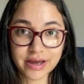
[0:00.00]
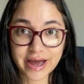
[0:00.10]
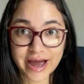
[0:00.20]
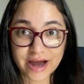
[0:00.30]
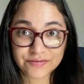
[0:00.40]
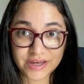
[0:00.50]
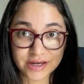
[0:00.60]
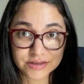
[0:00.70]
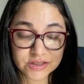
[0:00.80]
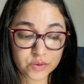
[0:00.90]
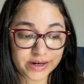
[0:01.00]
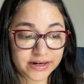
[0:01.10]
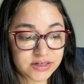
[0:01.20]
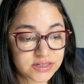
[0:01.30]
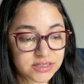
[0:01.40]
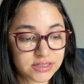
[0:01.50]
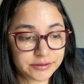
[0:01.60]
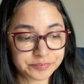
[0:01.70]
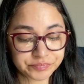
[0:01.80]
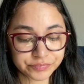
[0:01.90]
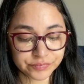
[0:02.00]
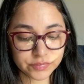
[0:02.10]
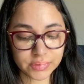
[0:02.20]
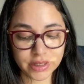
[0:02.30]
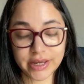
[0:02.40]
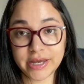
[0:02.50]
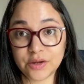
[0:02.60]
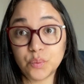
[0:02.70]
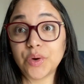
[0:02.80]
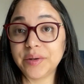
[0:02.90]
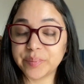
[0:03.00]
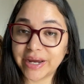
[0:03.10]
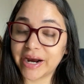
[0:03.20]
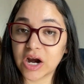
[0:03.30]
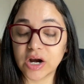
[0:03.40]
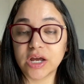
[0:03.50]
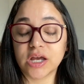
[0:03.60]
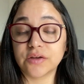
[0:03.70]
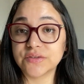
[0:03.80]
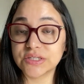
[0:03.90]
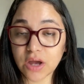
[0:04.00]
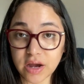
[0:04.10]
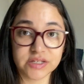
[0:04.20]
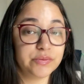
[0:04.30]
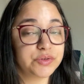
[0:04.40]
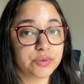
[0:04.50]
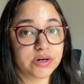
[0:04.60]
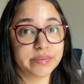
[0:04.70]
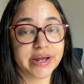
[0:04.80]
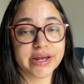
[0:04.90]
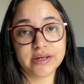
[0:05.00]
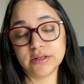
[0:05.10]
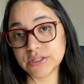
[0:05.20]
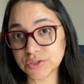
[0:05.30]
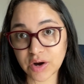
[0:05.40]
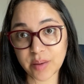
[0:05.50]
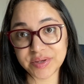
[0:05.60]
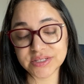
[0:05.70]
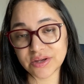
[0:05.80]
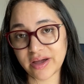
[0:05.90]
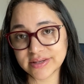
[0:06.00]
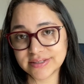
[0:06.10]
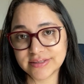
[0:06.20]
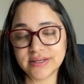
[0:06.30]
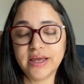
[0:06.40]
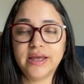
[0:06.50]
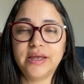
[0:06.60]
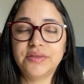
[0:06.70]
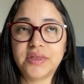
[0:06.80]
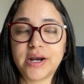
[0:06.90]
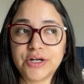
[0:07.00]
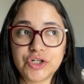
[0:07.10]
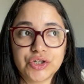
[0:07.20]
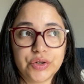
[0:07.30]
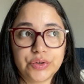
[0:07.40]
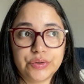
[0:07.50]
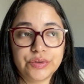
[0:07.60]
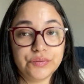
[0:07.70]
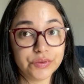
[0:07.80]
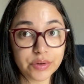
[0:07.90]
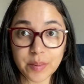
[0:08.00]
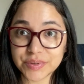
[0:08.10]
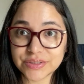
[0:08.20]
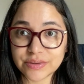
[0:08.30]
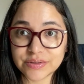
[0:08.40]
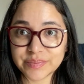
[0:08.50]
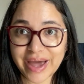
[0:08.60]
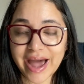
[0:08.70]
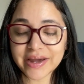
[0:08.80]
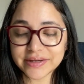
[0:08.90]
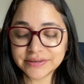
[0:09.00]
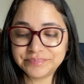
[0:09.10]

Afghan squares and 1 pair of socks, which were my scrappy socks that I showed a few episodes back.